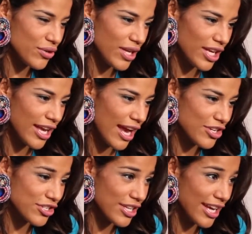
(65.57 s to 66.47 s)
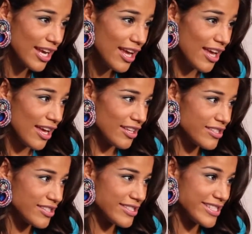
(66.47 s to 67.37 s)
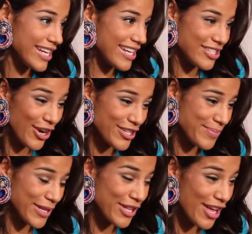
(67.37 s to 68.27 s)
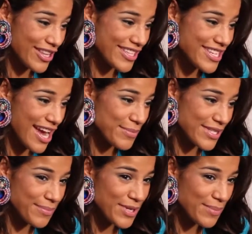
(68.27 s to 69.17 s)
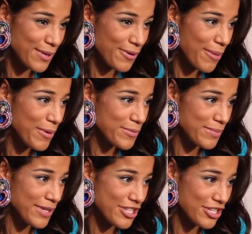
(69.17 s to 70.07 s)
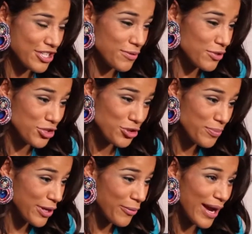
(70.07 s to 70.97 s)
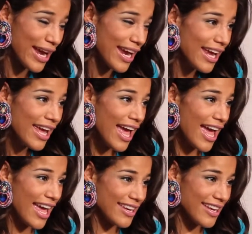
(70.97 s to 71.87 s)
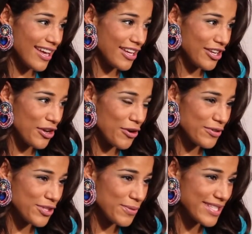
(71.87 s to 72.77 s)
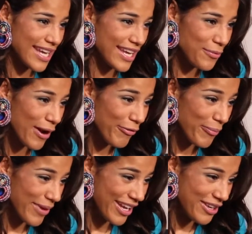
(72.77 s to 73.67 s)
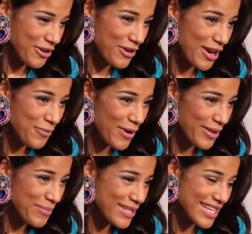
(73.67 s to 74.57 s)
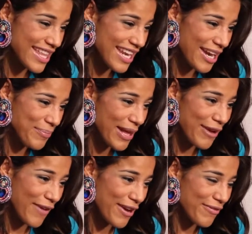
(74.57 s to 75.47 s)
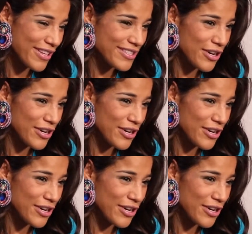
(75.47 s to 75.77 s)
He actually didn't talk to me a lot of the times. Sometimes I would come up to Misha and she would shoo me away, and you know, she would say, "Get away from me! You know, I don't want them to say that I'm playing favorites."